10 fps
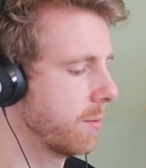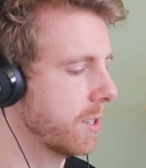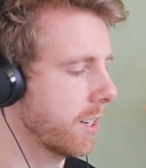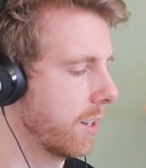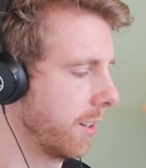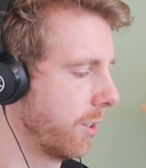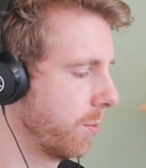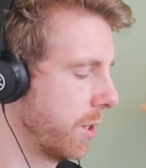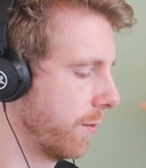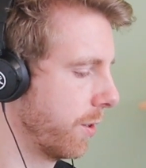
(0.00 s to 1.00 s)
seems like a
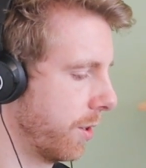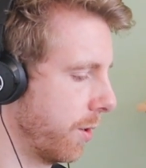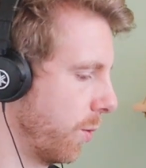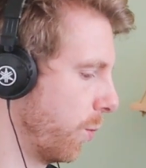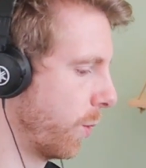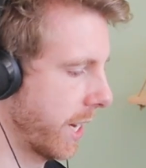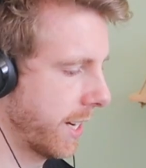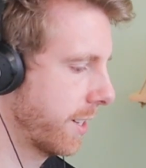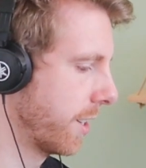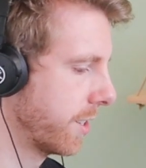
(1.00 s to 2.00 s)
little bit of a
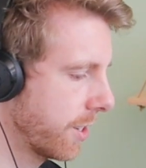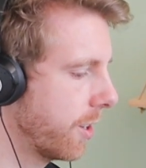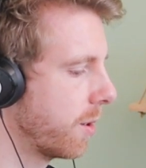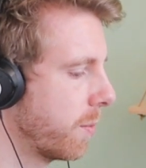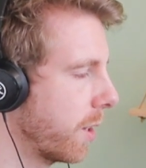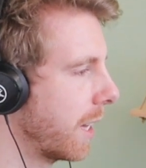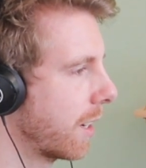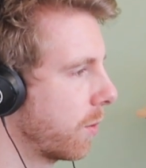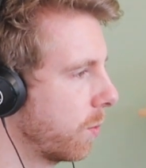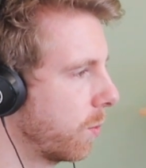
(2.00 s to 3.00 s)
weird concern, but
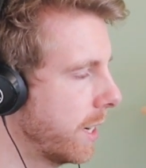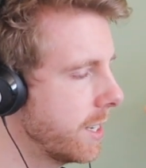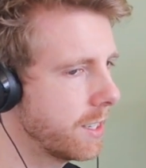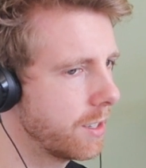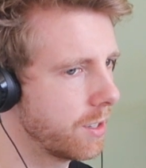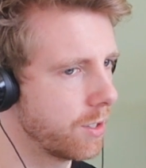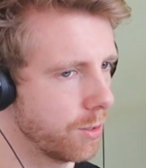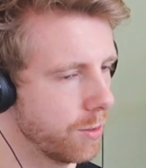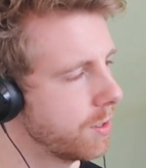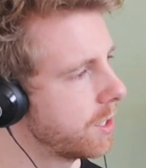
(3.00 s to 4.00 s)
like we
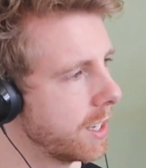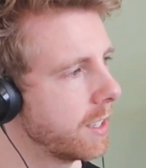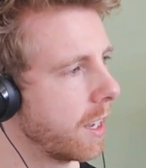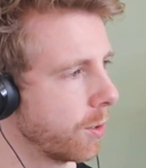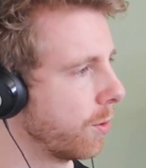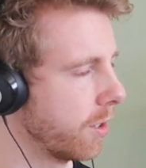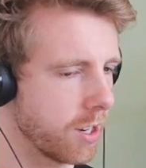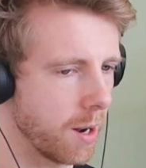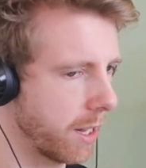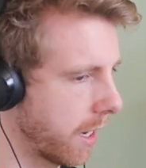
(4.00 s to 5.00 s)
do see that all the
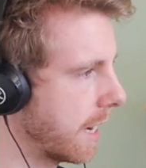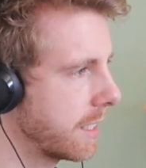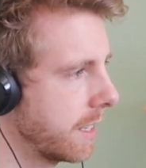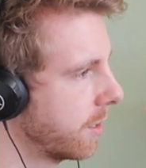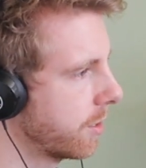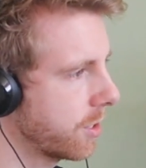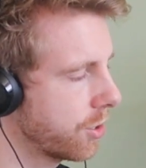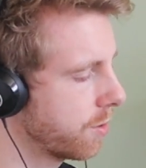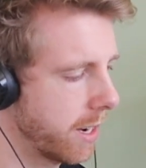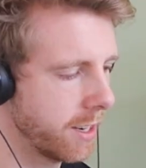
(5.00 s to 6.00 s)
time. Like I see yeah. it on
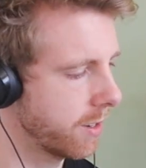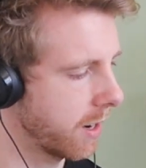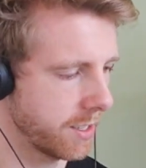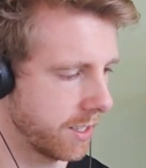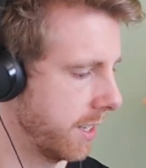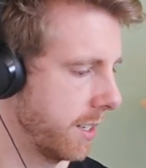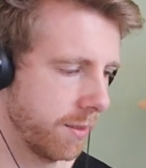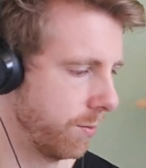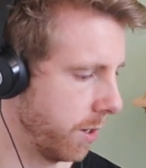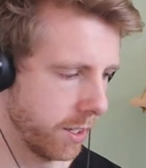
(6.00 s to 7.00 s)
social media, I see
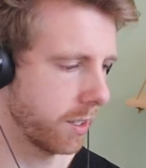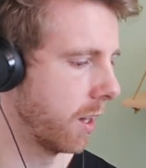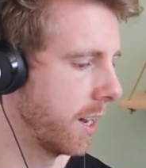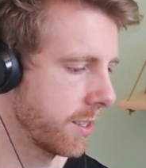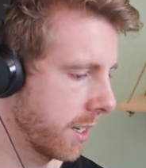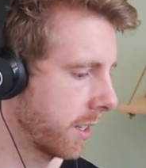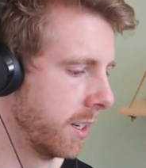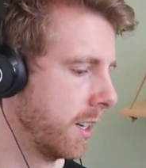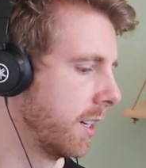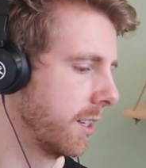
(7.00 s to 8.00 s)
it when clients like
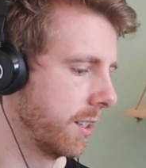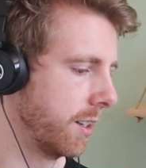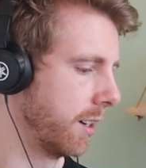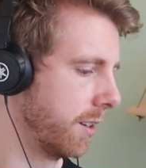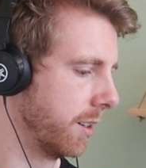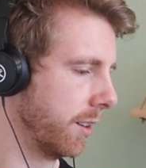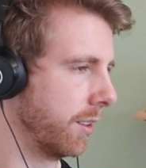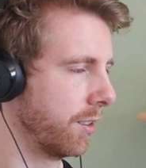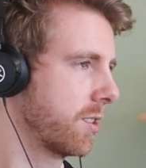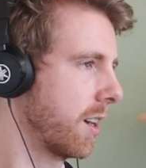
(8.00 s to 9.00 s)

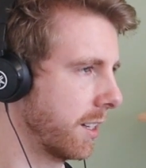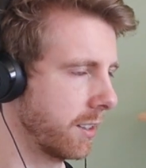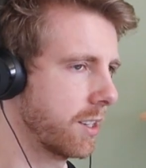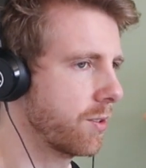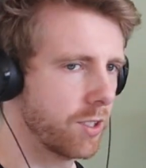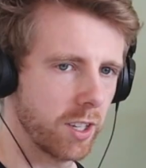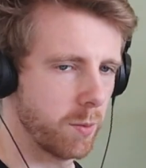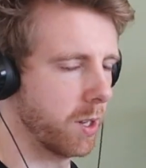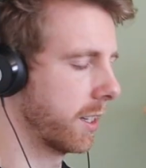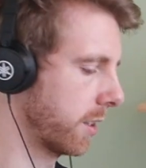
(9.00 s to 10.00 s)
slightly less
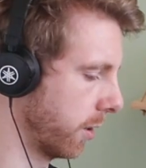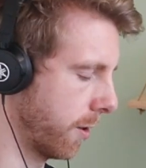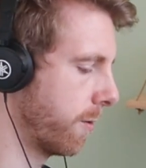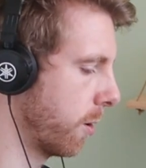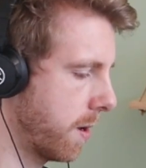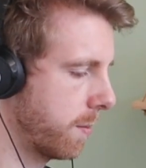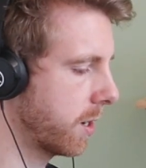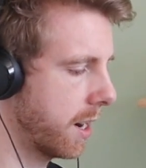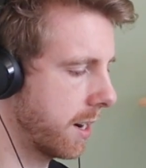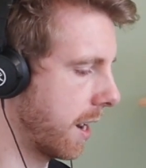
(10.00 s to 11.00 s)
restricted, but like the low FODMAP
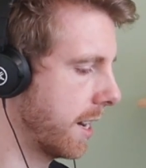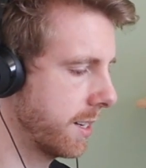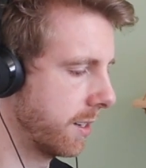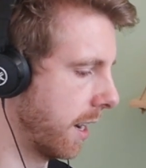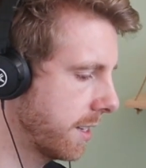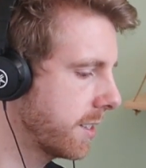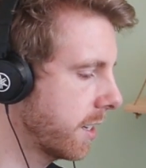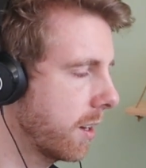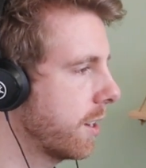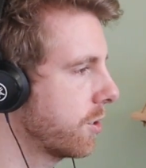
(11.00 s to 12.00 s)
diet, I, I
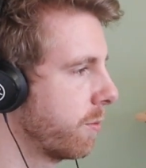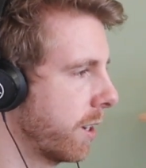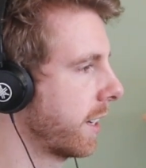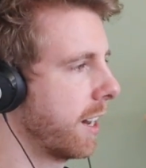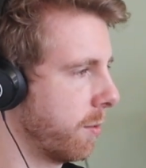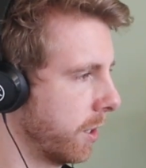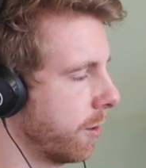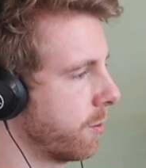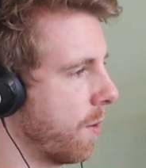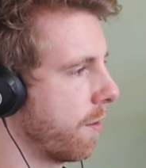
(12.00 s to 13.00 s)
see clients who've been like, yeah, I've been
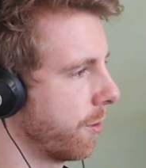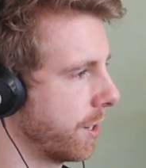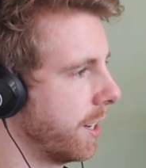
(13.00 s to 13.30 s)
low FODMAP for a